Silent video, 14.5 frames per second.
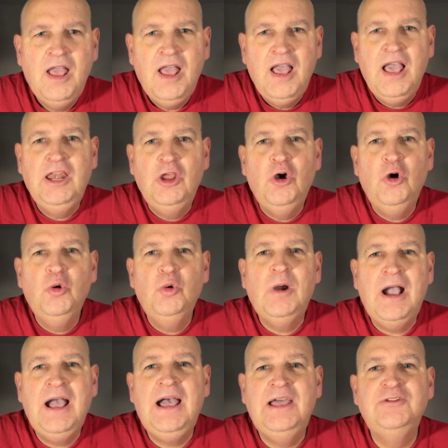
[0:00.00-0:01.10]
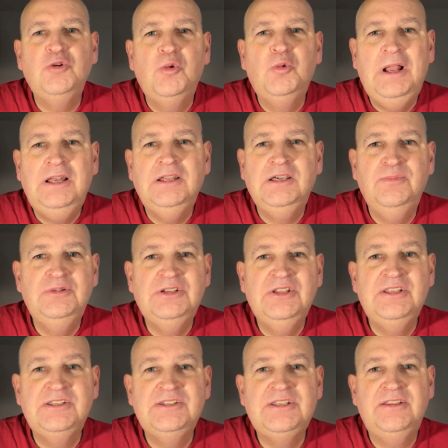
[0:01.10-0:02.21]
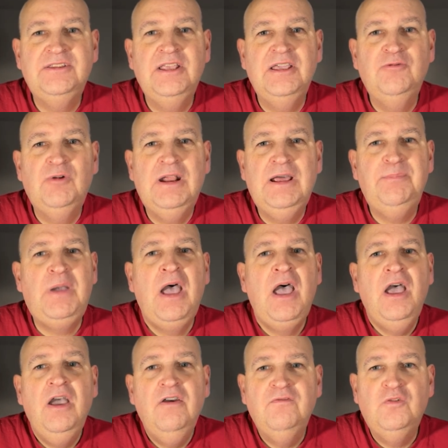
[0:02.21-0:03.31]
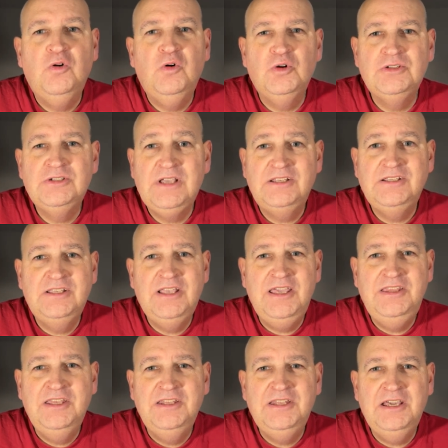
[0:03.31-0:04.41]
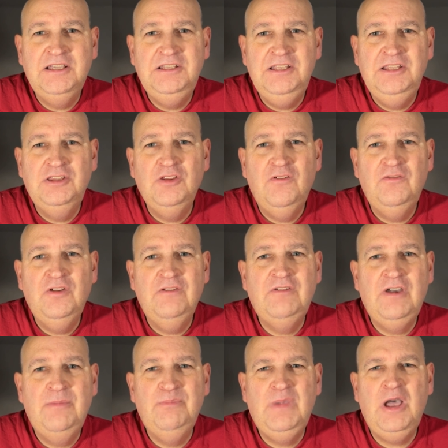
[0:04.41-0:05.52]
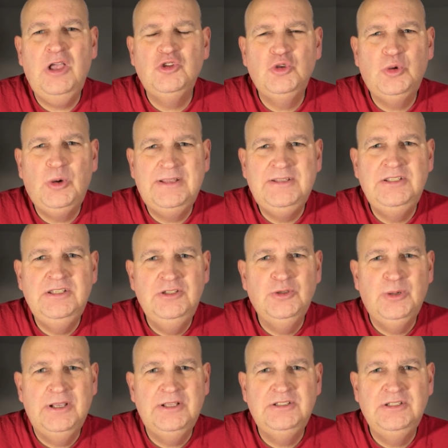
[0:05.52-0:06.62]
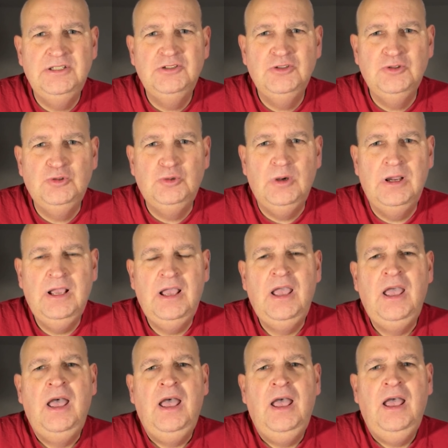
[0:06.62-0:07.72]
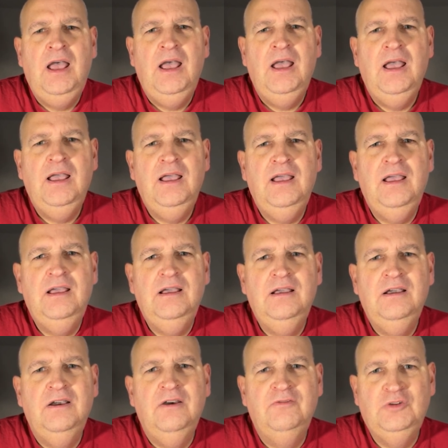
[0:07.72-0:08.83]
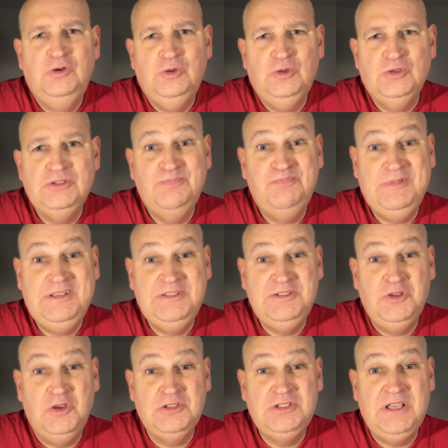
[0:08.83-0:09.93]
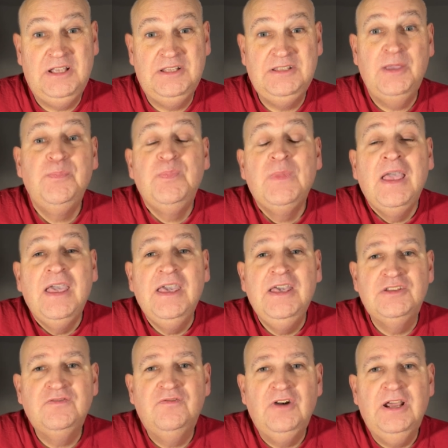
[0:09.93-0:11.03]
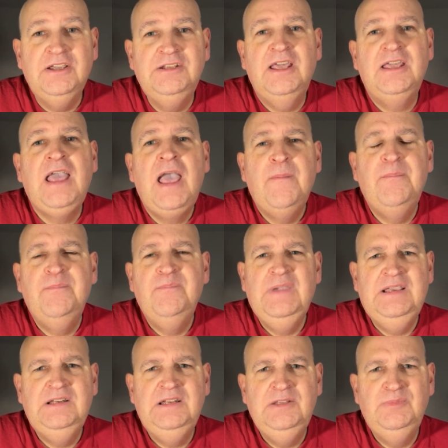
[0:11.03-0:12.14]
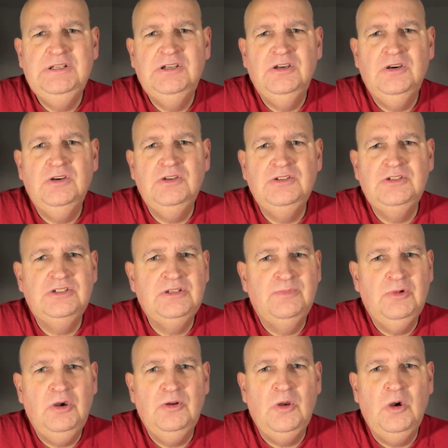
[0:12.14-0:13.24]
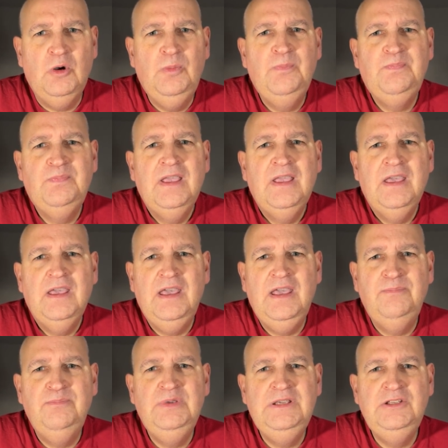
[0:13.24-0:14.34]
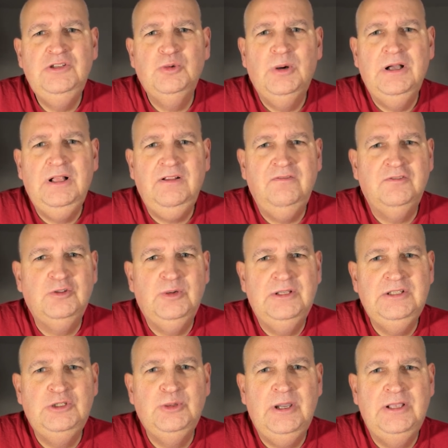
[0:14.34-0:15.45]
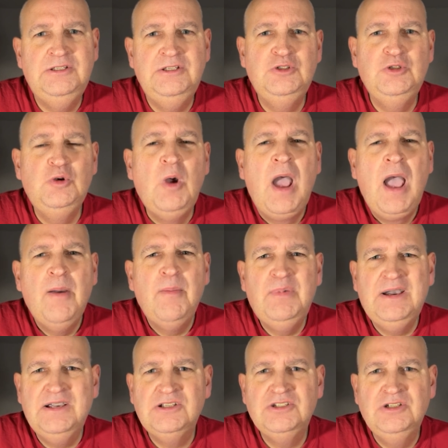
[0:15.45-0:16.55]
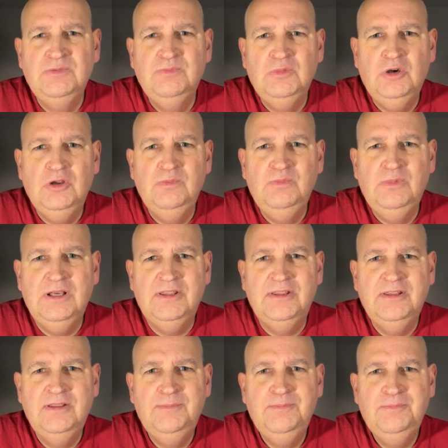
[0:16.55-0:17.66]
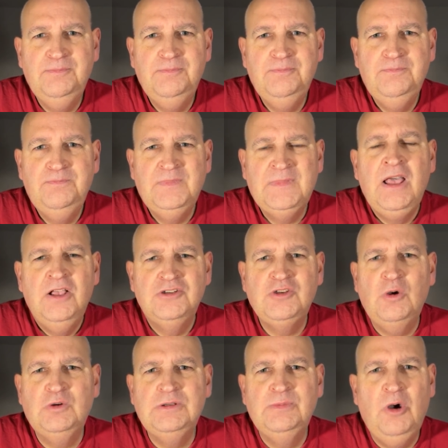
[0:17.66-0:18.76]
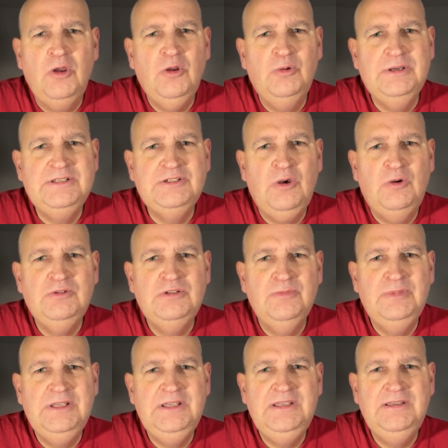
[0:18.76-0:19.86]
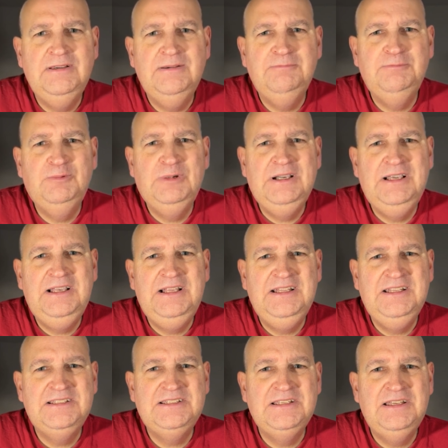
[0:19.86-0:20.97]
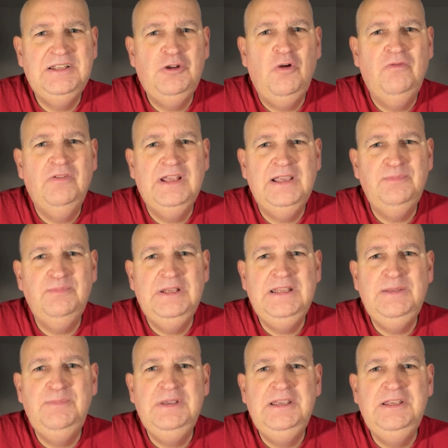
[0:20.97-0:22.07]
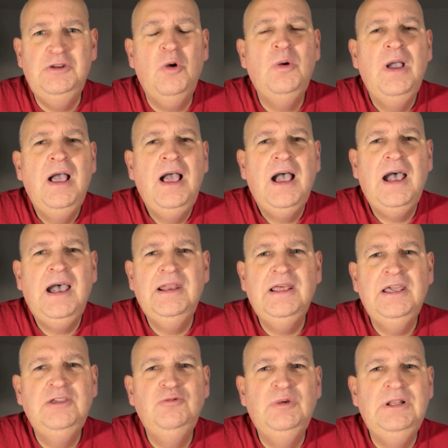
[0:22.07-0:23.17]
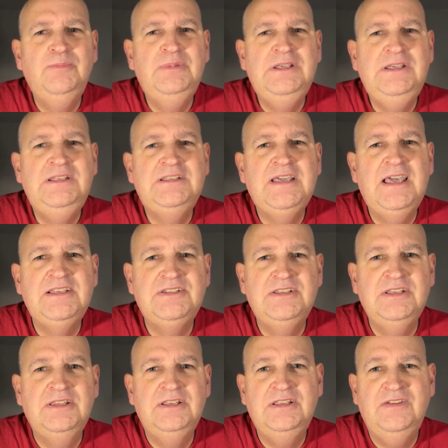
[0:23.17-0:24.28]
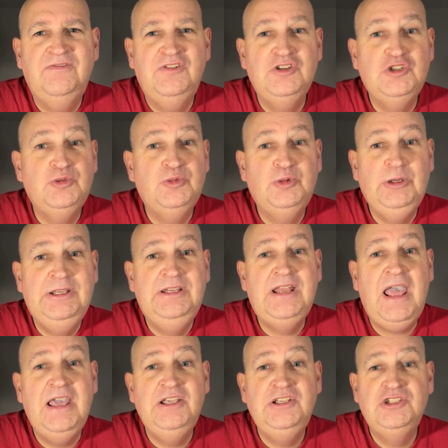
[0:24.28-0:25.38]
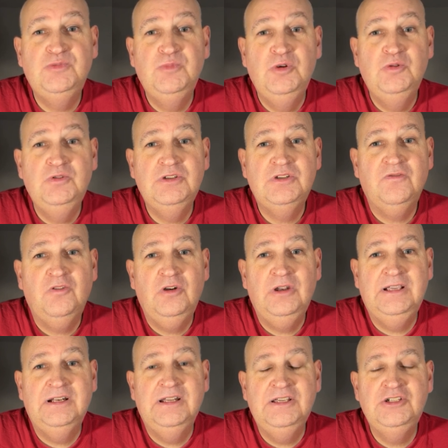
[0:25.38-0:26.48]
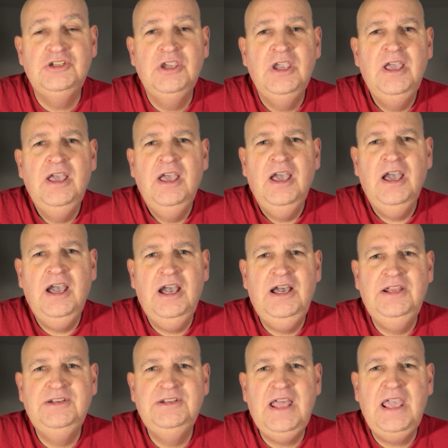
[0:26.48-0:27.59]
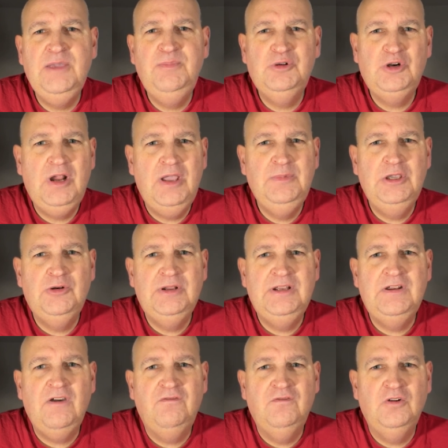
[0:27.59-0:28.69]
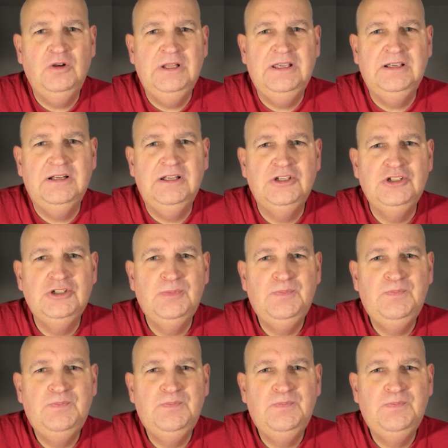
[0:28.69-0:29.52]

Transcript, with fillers: Hello and welcome to the Saturday Wrap for Saturday the 19th of November 2022. Of course, it's not Saturday. It's Friday, mainly because tomorrow MB12 2022 back to Monmouth. So tomorrow is going to be, well, it's an overnight mini Beano and I will be testing the difference between a spoonful English and a Premier Inn full English